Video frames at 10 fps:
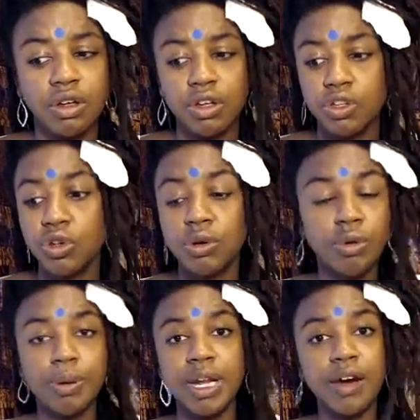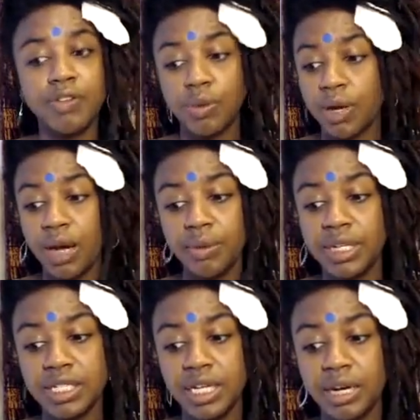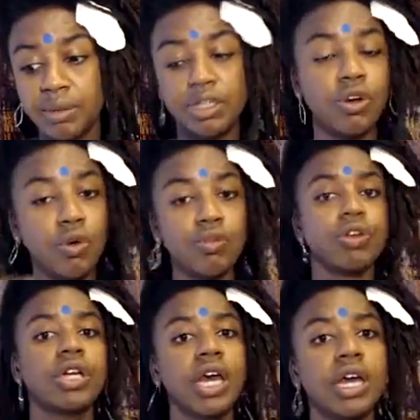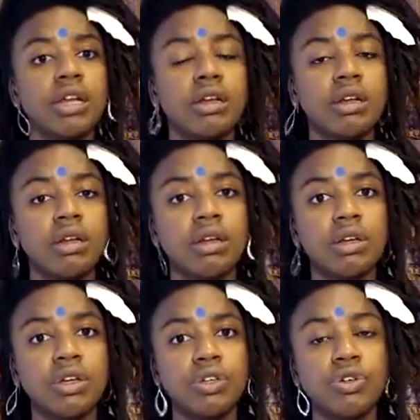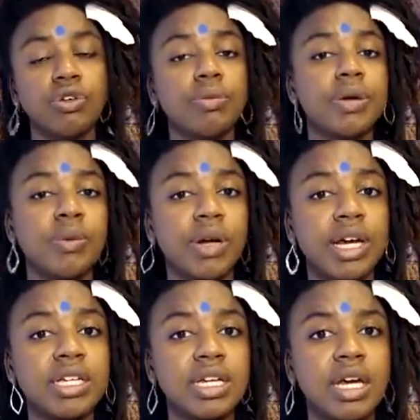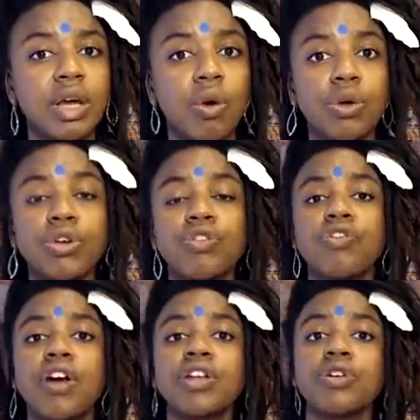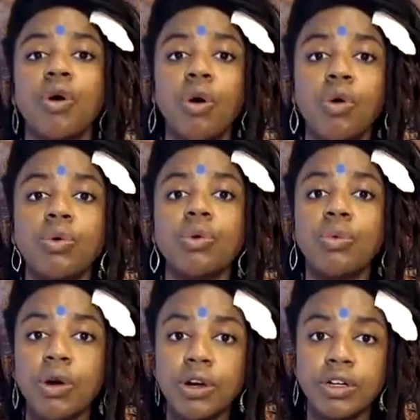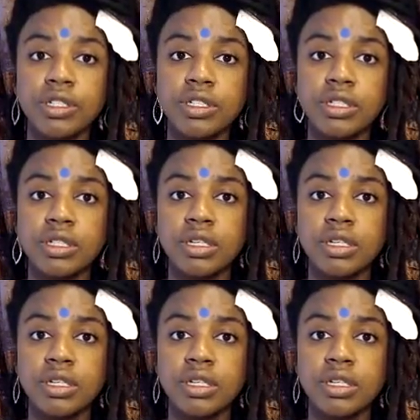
You can repeat after what I'm going to say. I'm going to go over it again. You can repeat what I say, or you can find your own words.